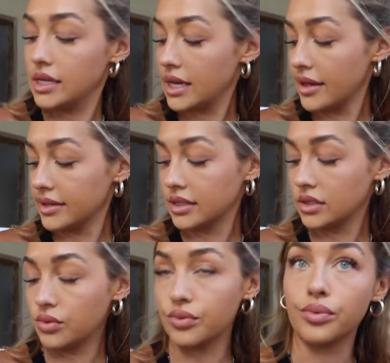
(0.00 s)
Yeah, this is
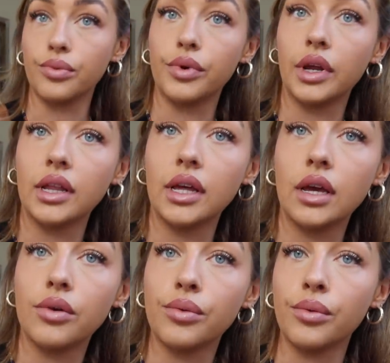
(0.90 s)
a
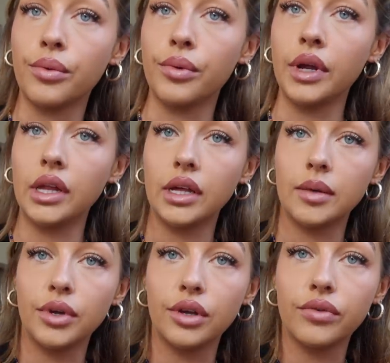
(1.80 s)
really, really
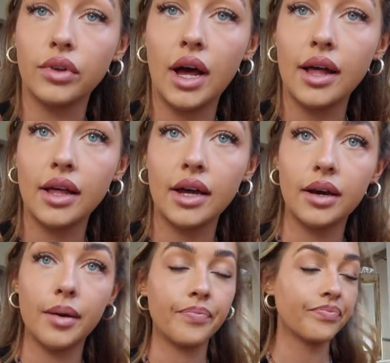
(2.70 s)
beautiful
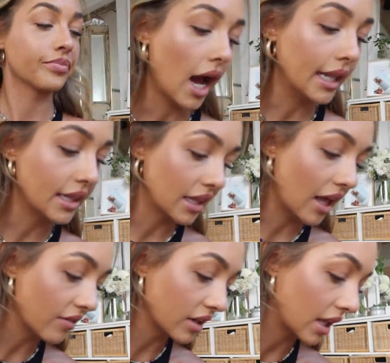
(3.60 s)
highlighter. I
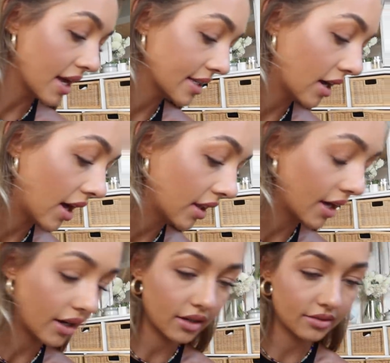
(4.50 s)
love a glossy highlighter.